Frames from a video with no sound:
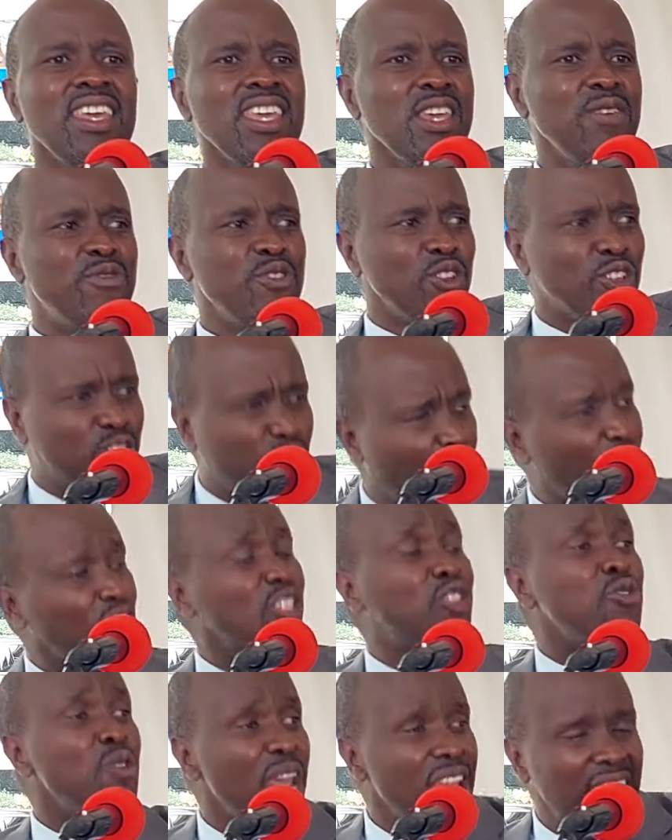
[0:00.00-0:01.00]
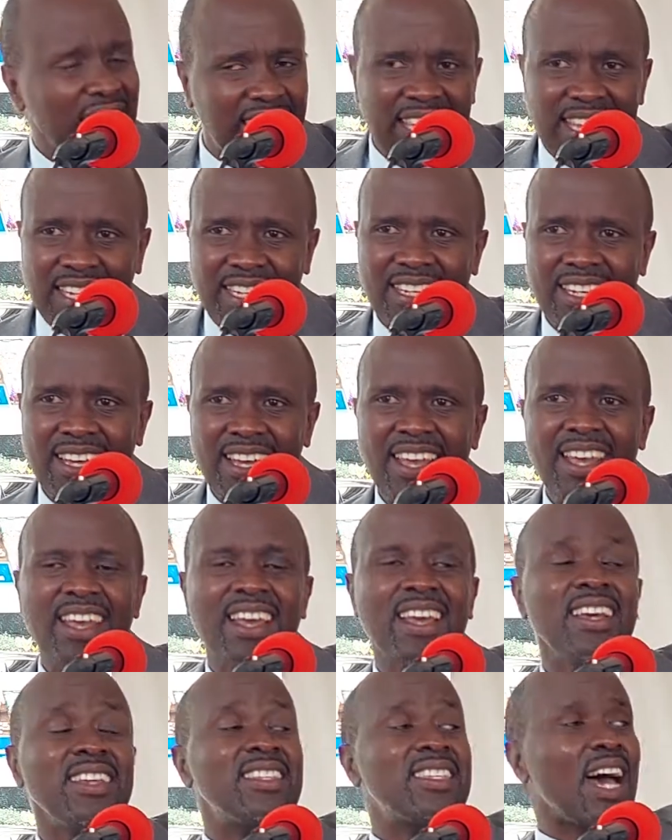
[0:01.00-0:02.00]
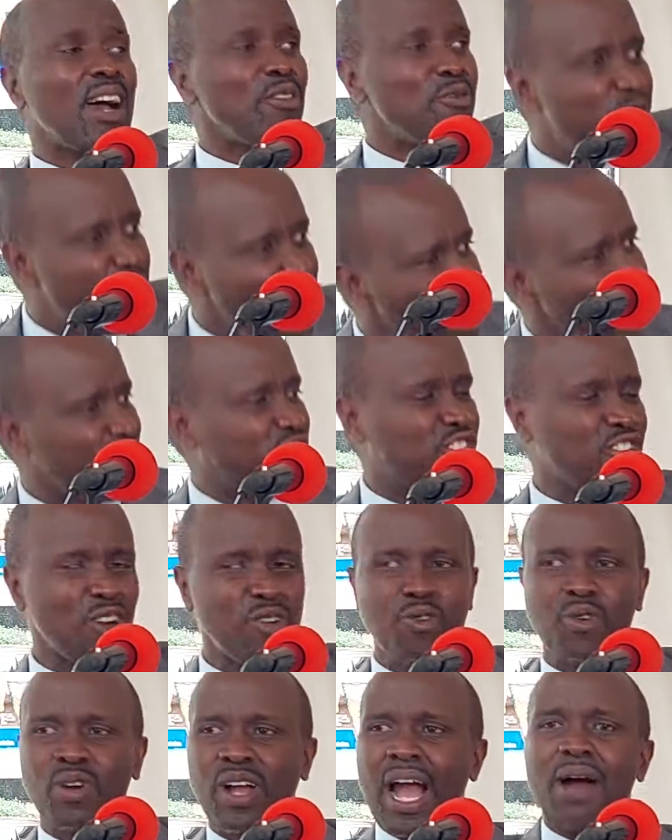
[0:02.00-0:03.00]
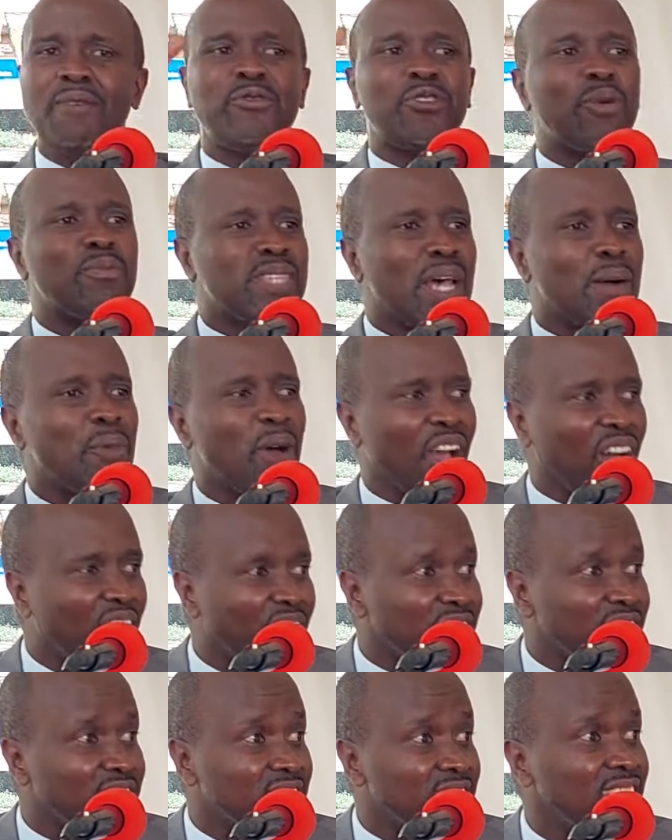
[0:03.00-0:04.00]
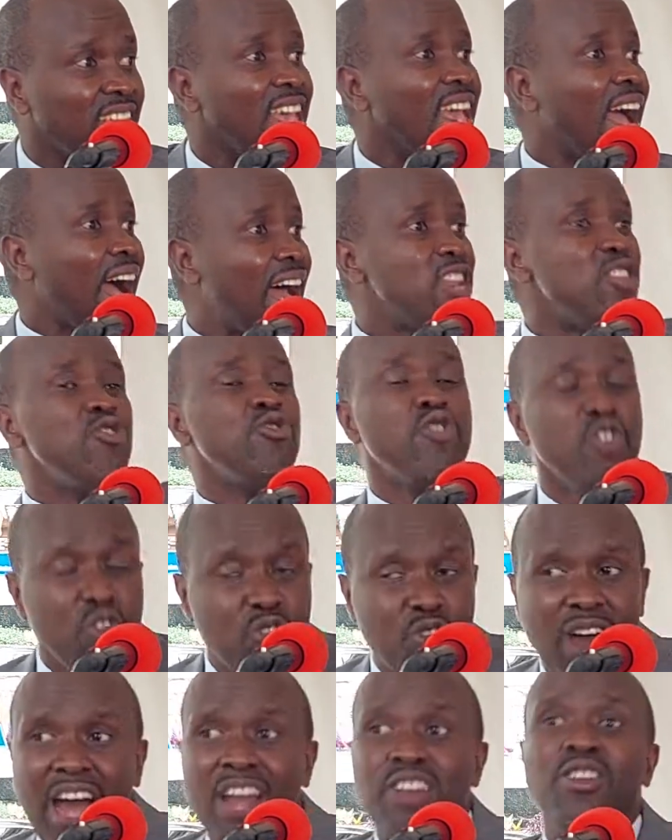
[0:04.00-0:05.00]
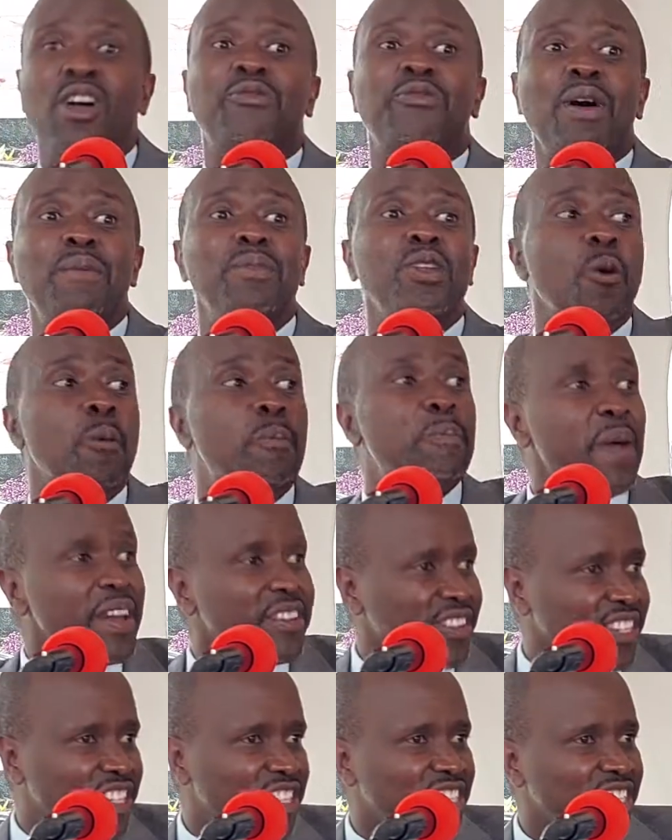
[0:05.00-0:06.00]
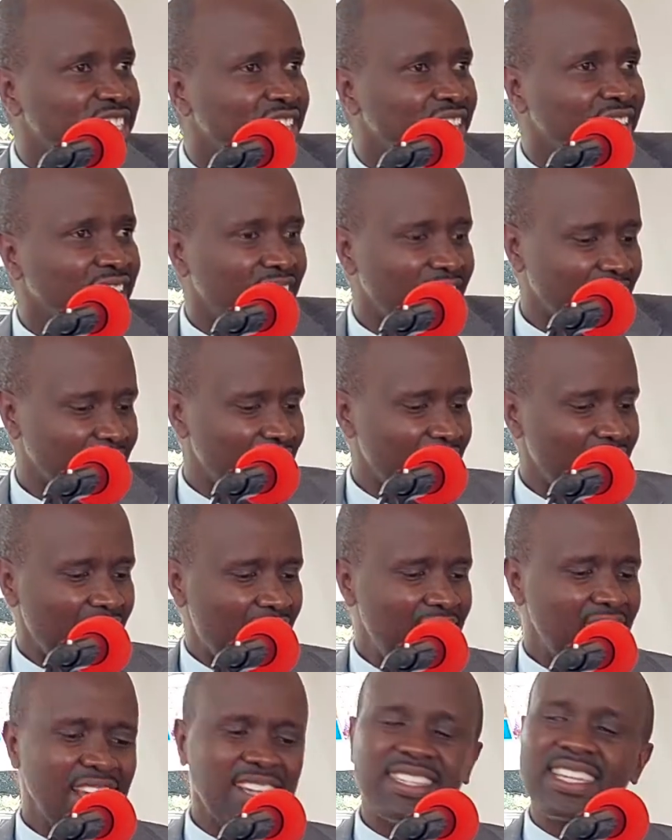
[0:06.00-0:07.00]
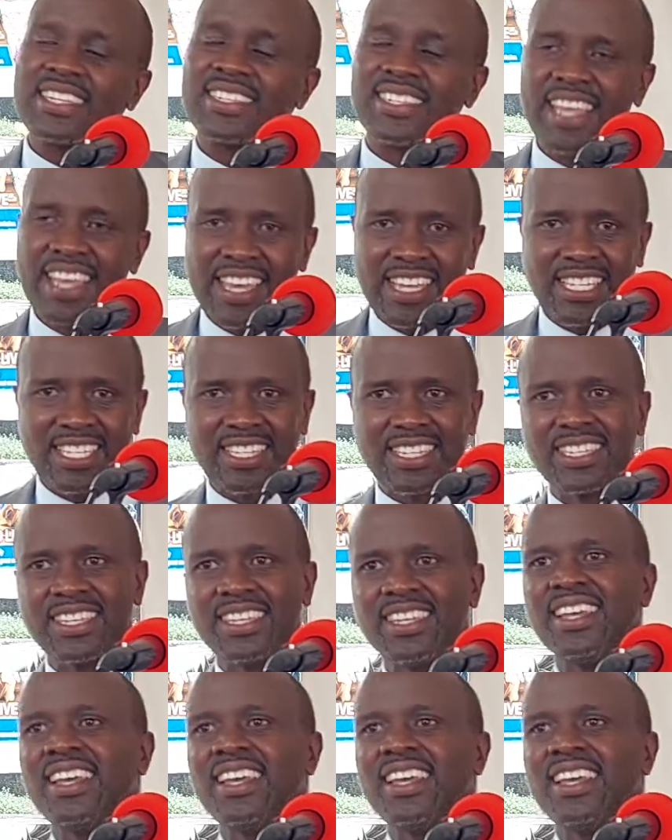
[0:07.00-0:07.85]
If you don't do anything, salvation will come from somewhere else, and you and your family will perish. And Esther says,